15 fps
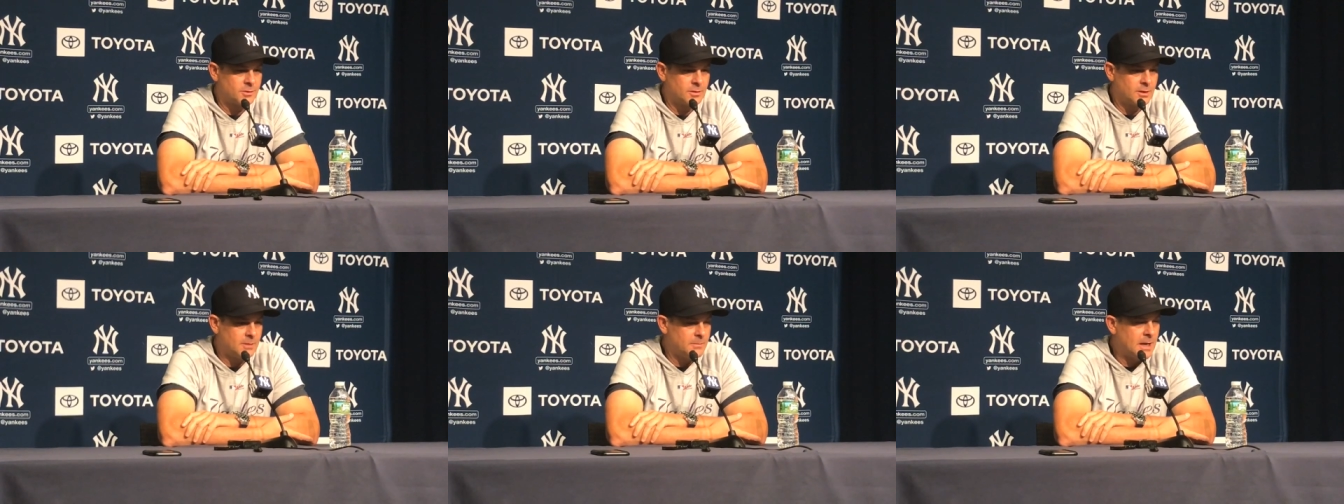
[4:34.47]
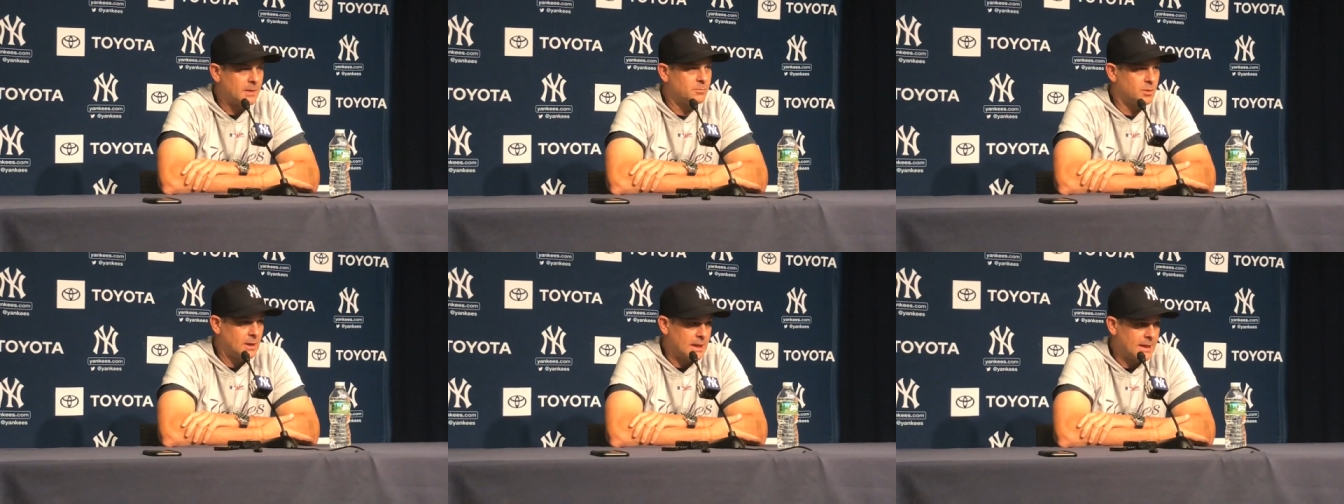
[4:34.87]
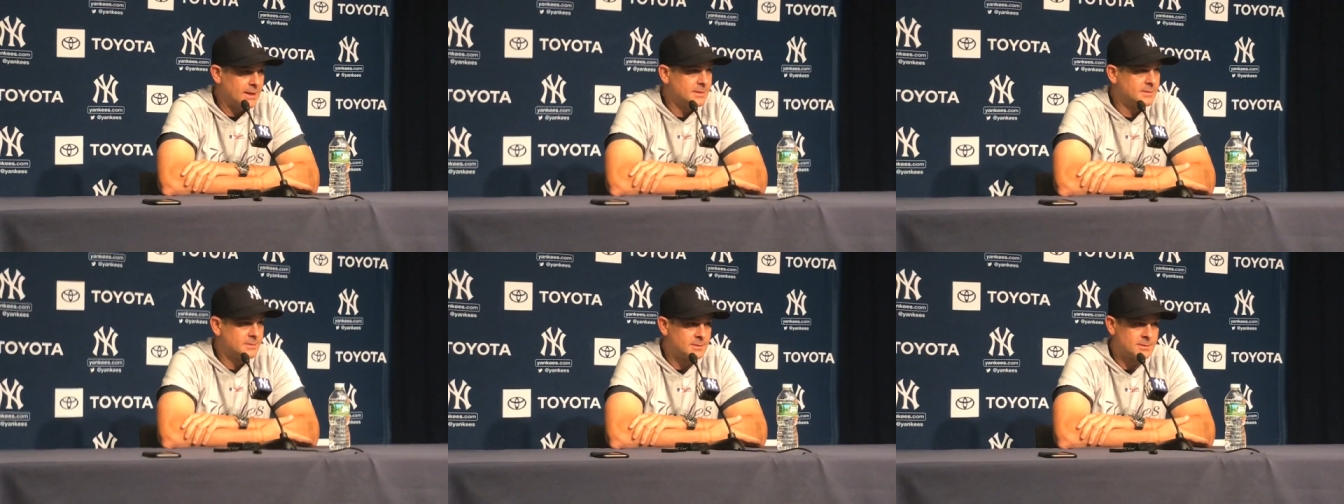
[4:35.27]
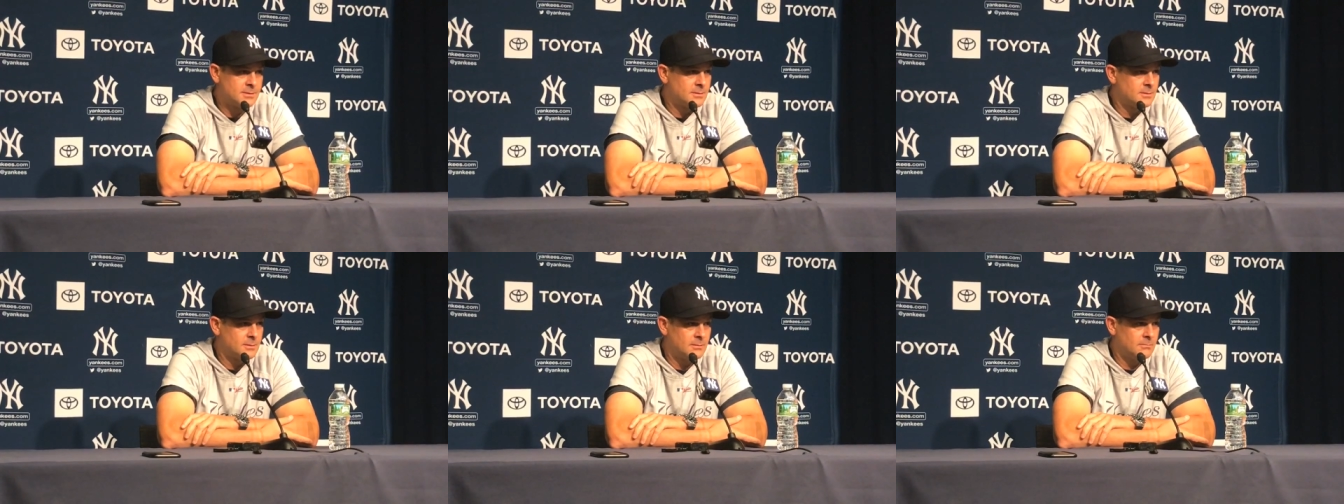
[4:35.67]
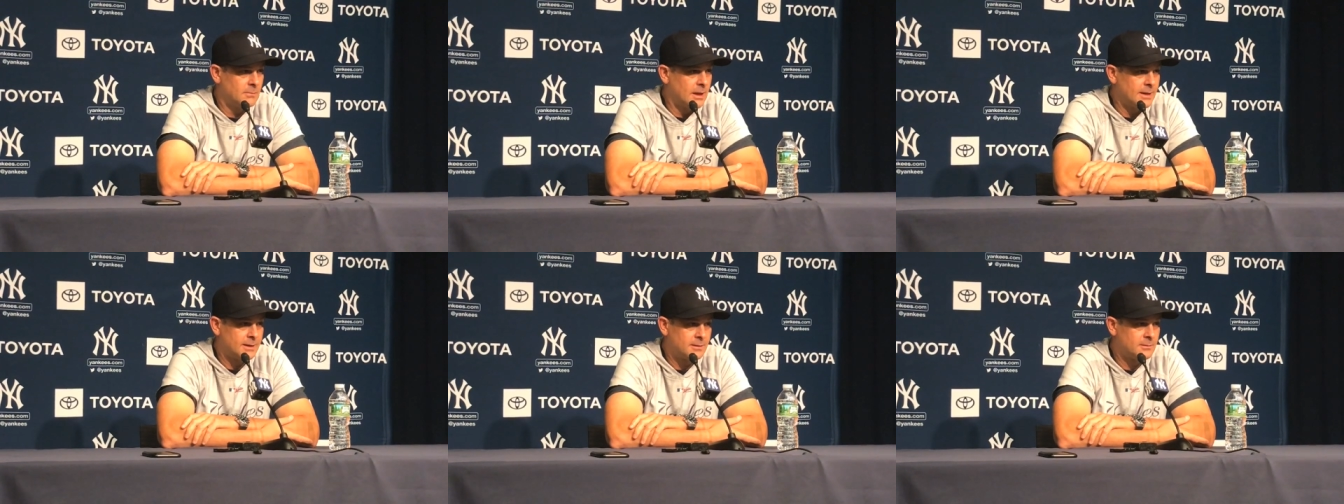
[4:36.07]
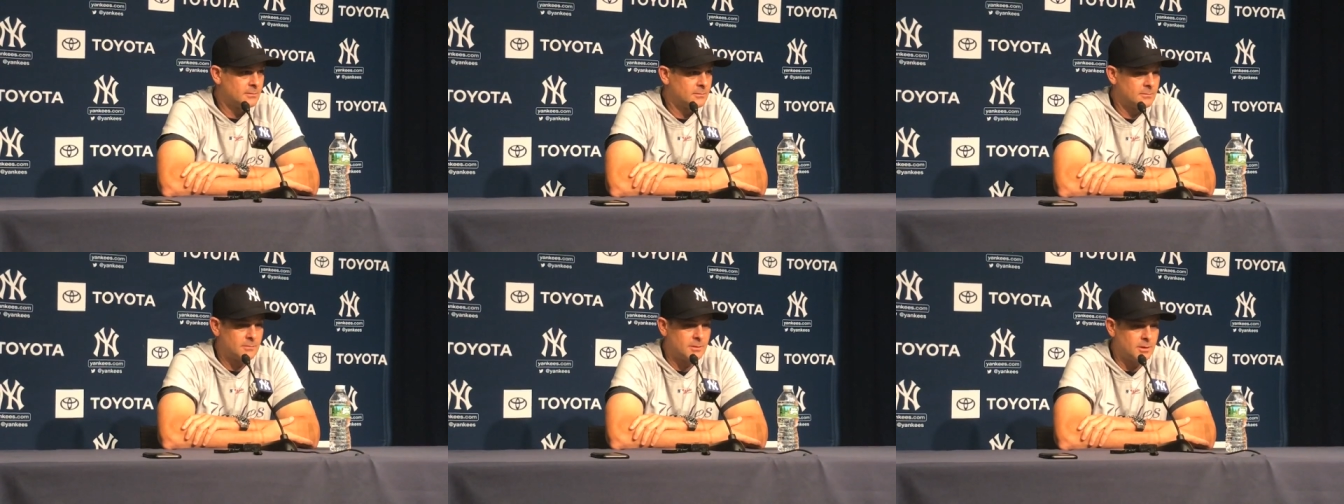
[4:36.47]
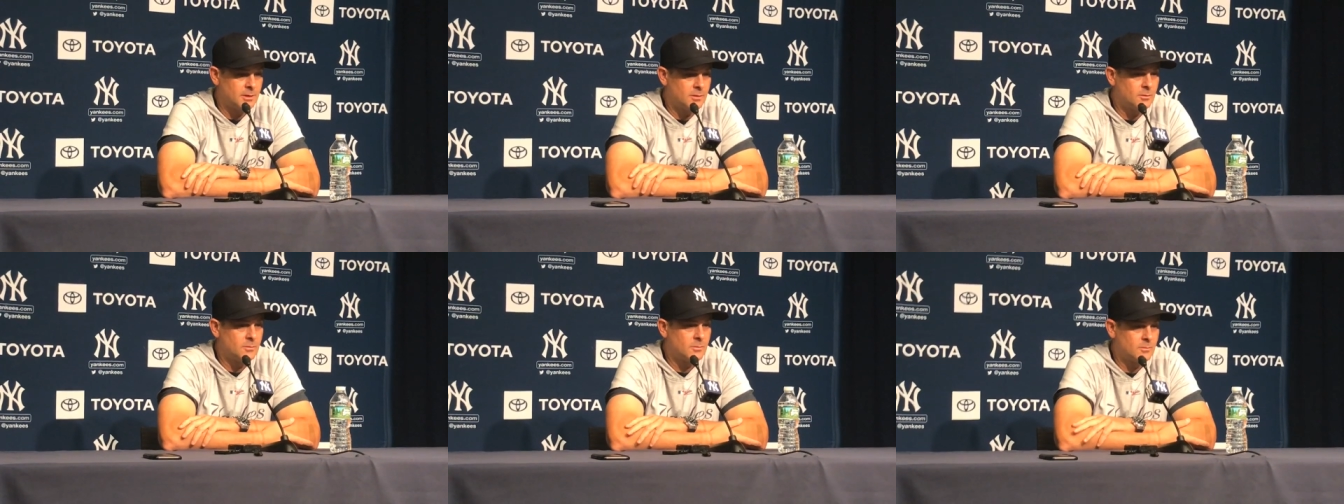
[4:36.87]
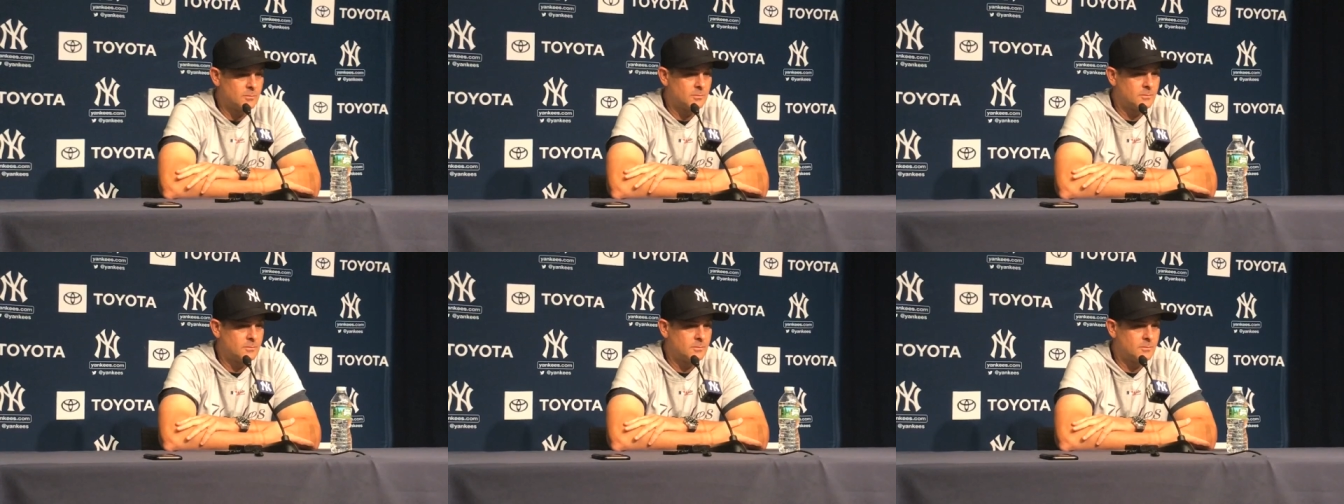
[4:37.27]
certainly make plans, like, you know,